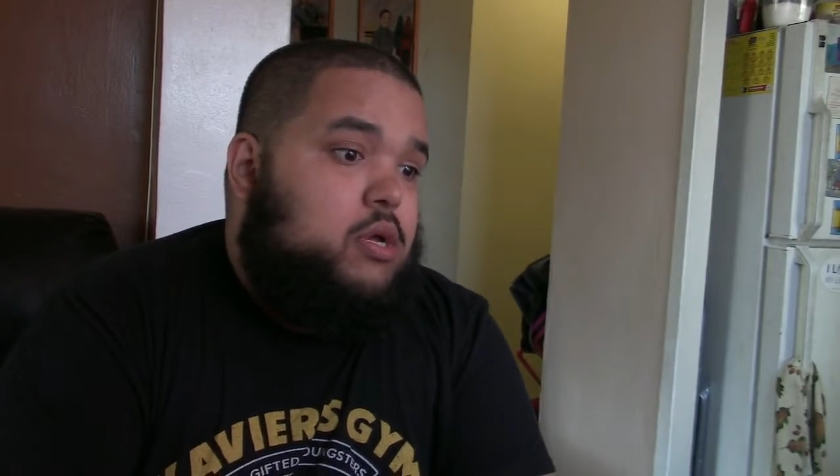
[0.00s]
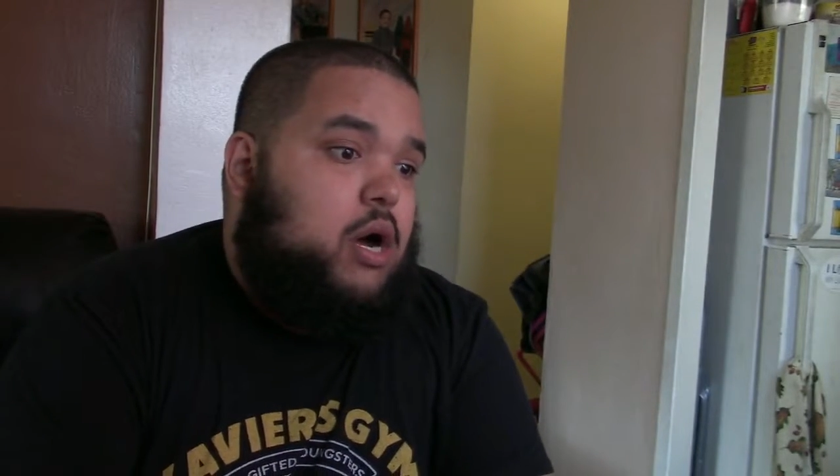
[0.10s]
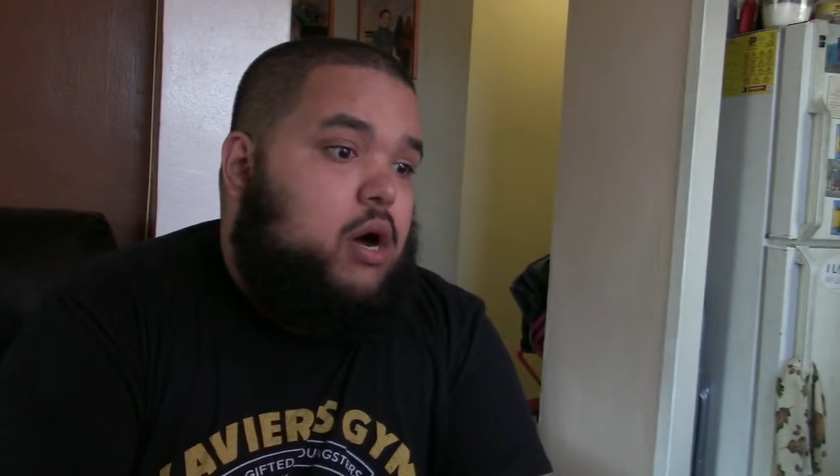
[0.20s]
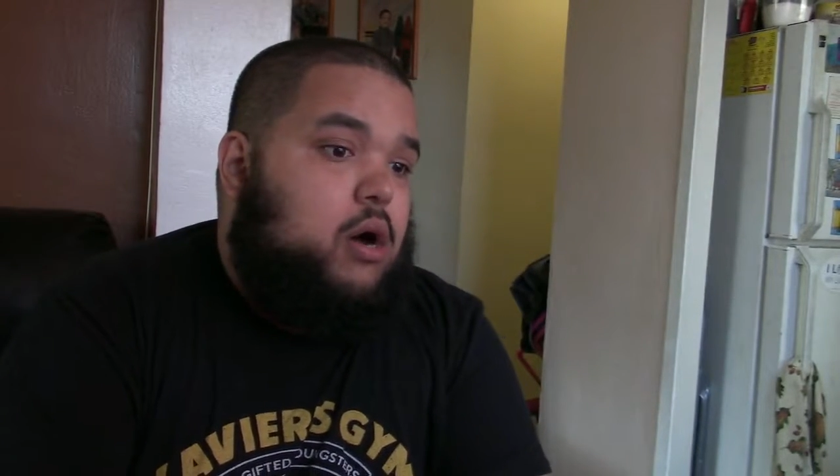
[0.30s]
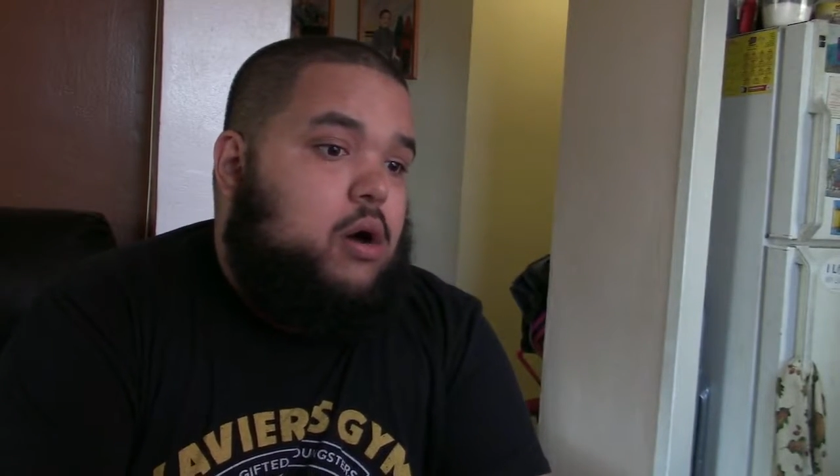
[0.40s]

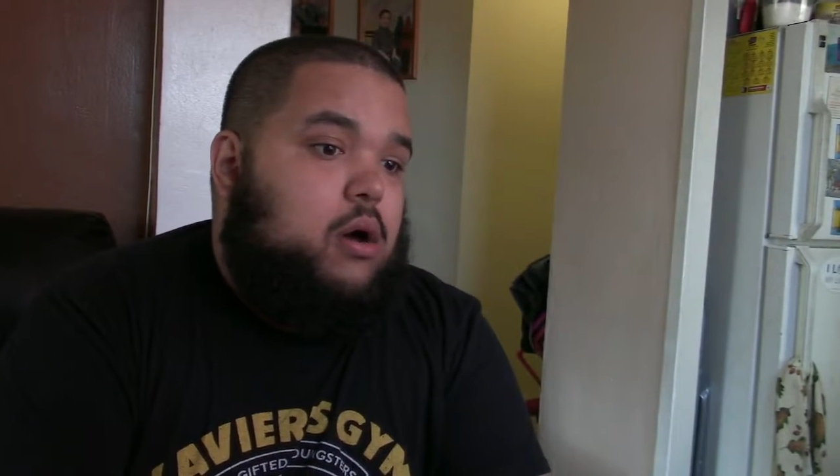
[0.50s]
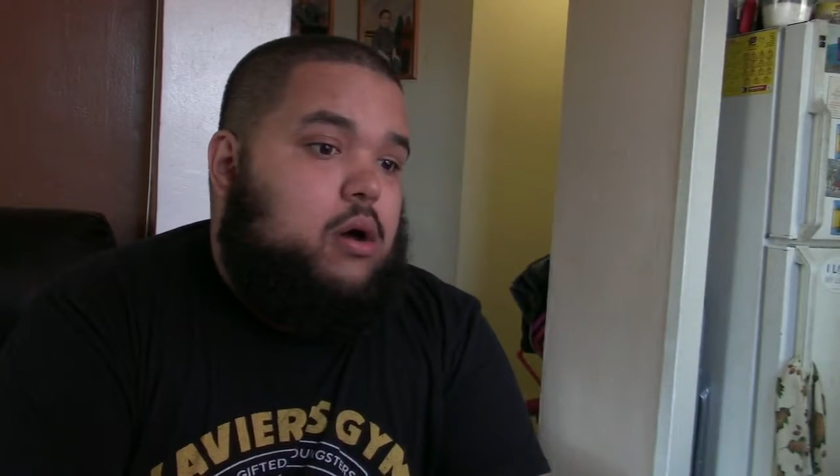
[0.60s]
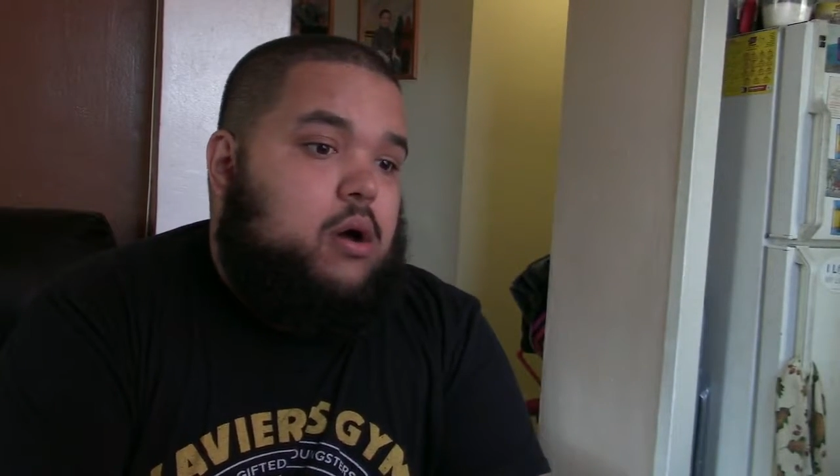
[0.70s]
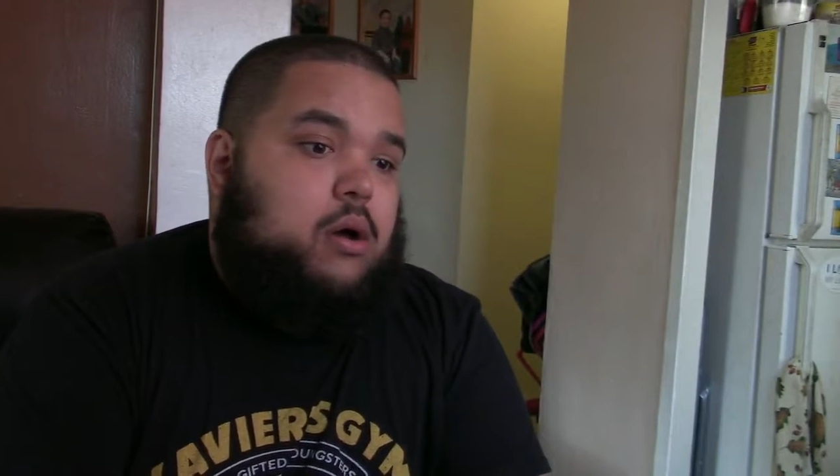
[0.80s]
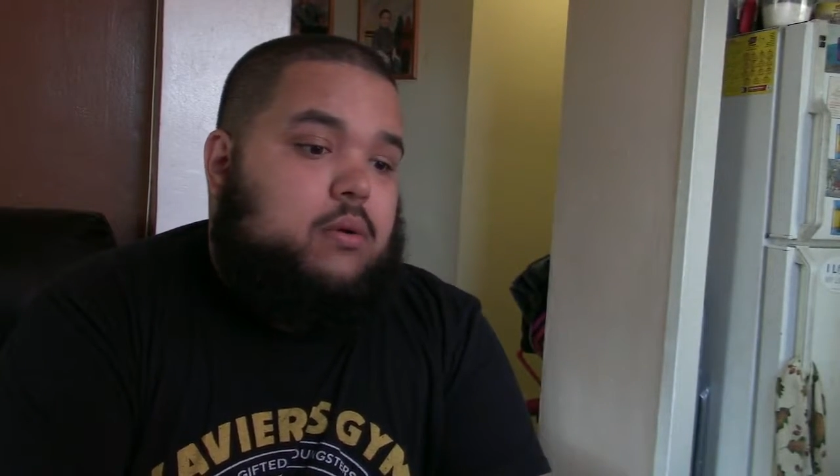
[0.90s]

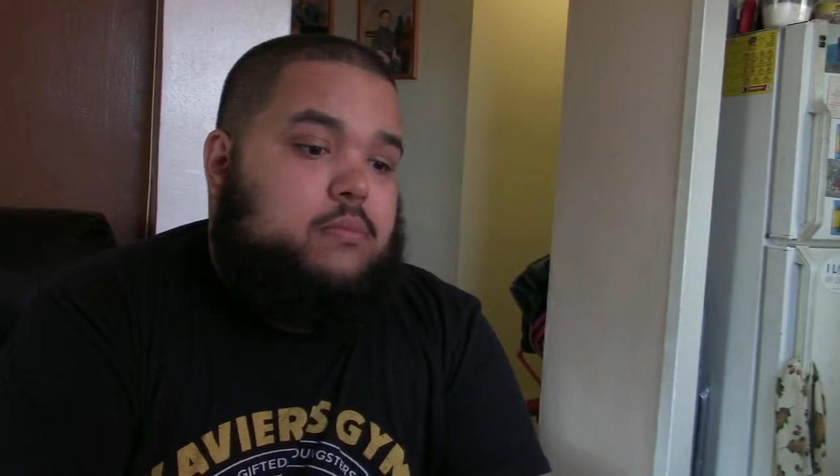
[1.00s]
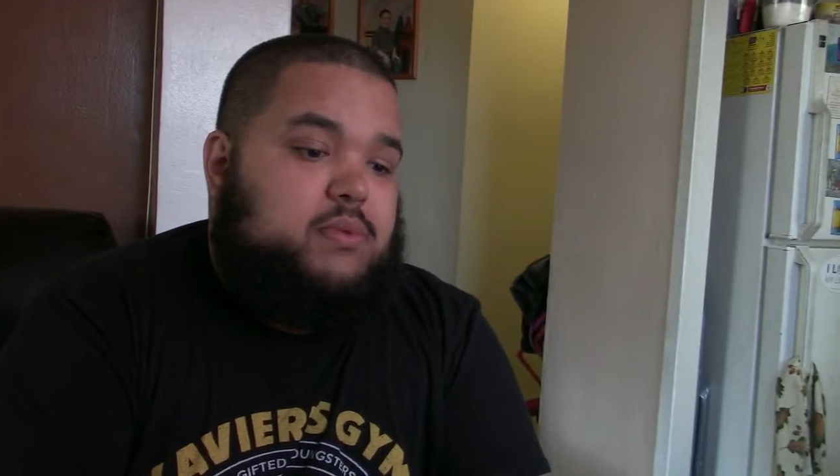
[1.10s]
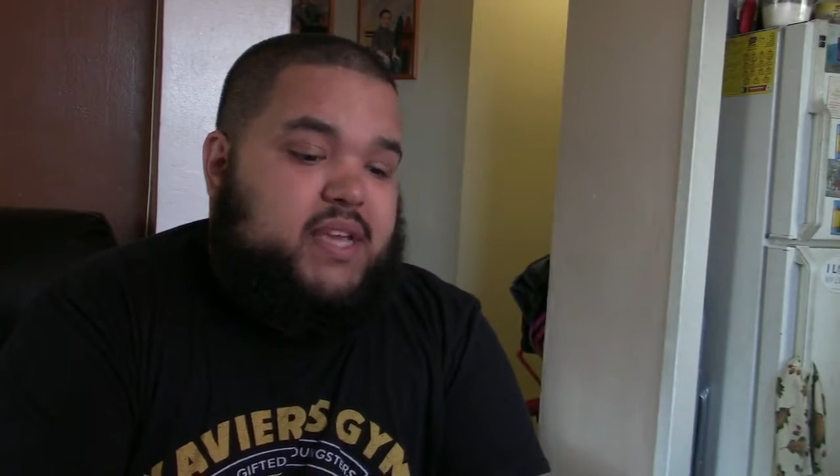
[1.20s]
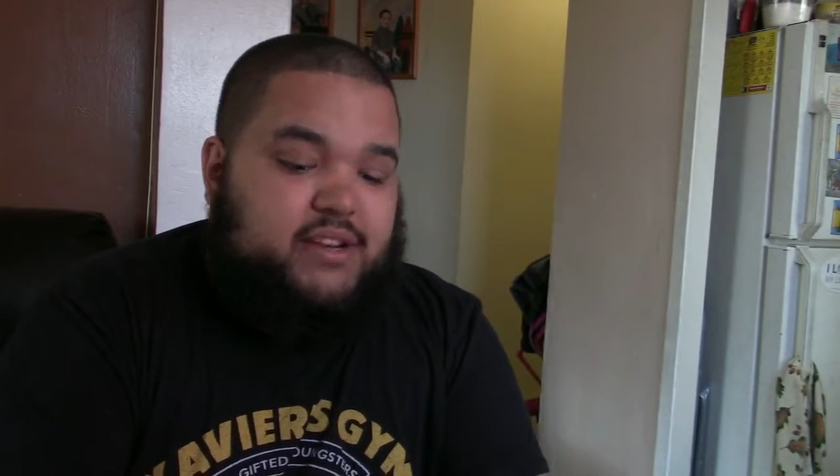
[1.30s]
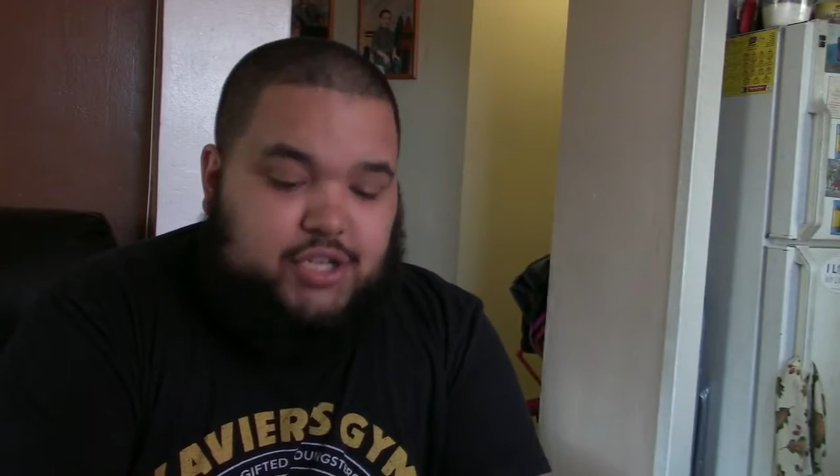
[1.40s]

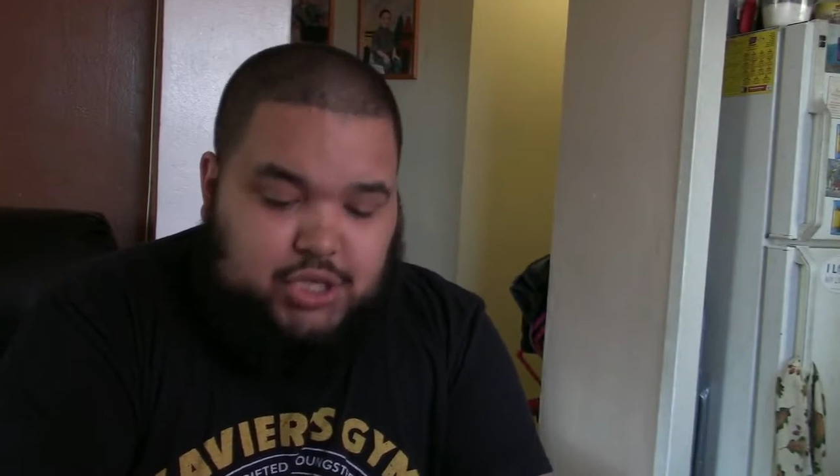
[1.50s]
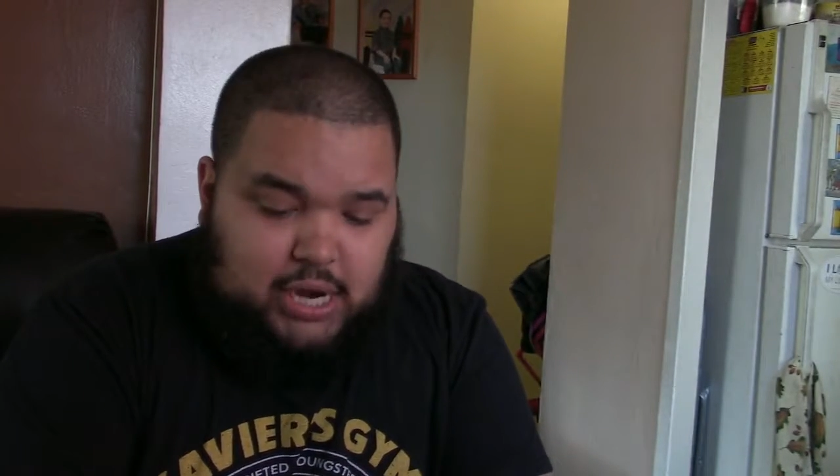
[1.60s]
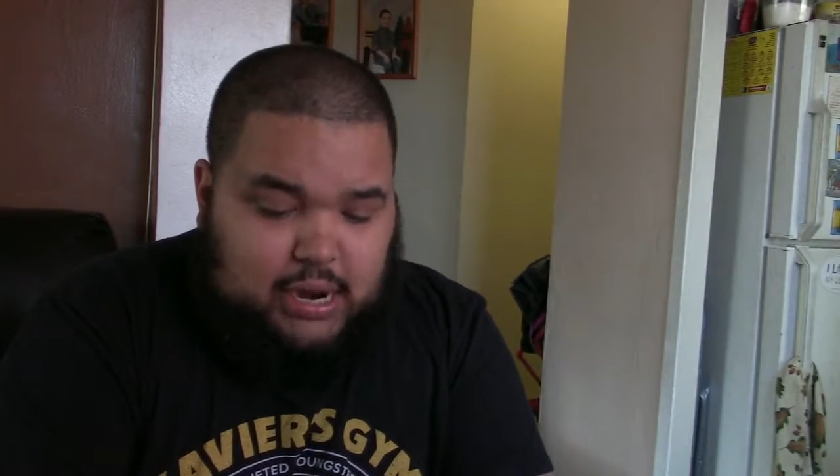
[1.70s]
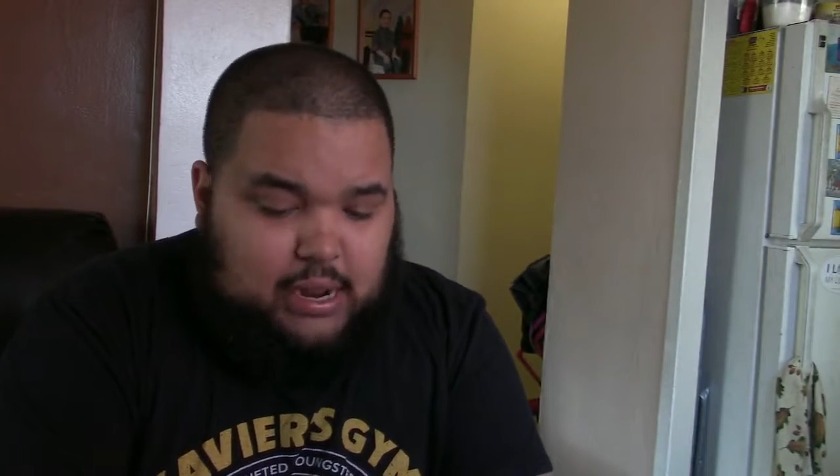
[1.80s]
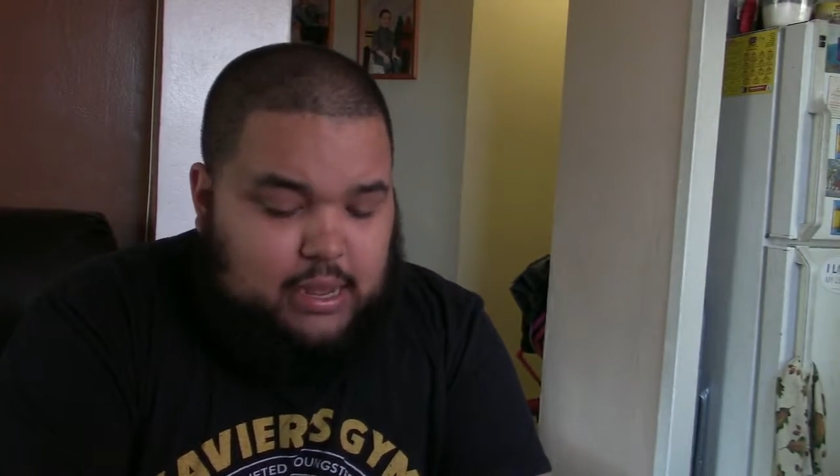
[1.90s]

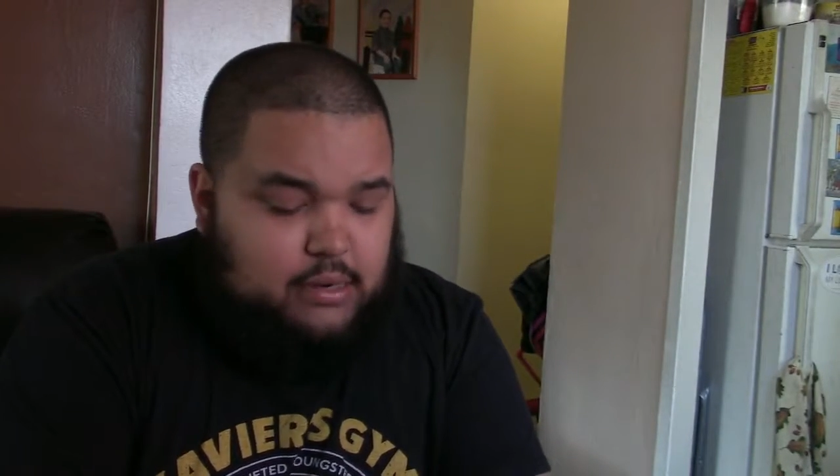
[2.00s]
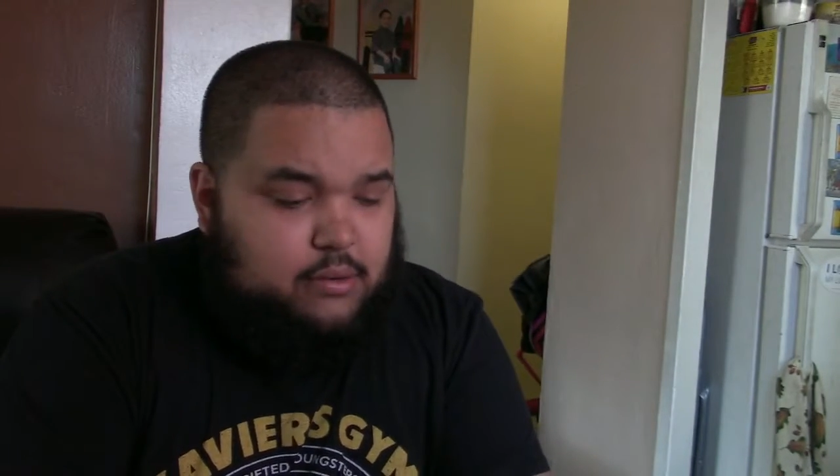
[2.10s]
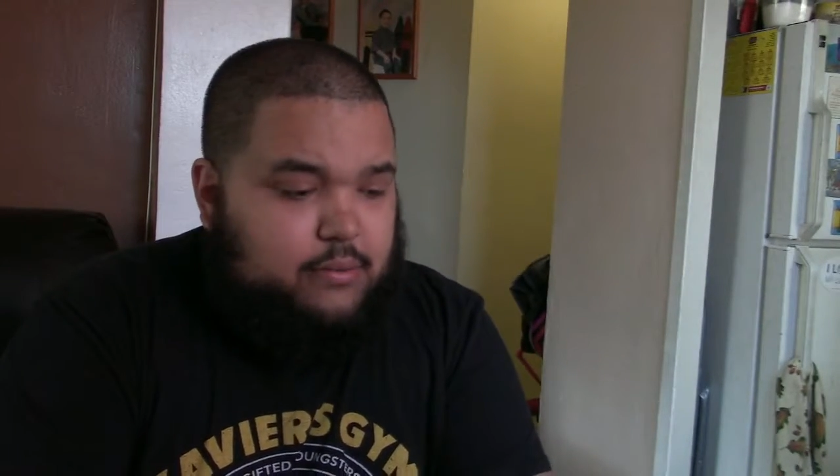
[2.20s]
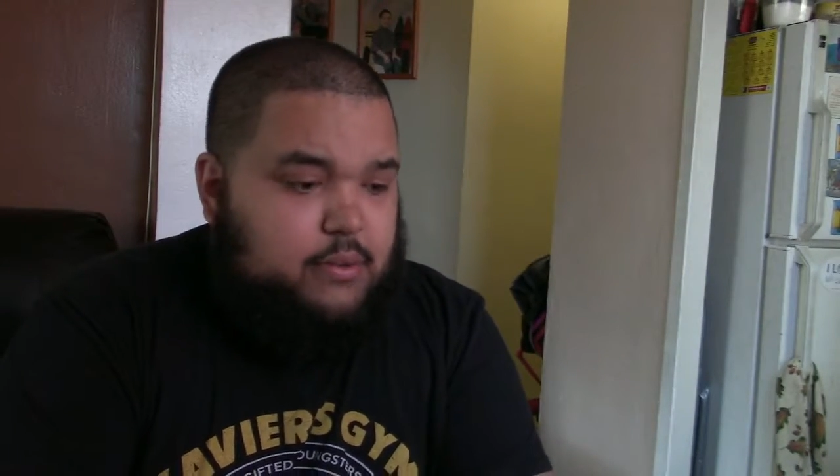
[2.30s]
Deadshot,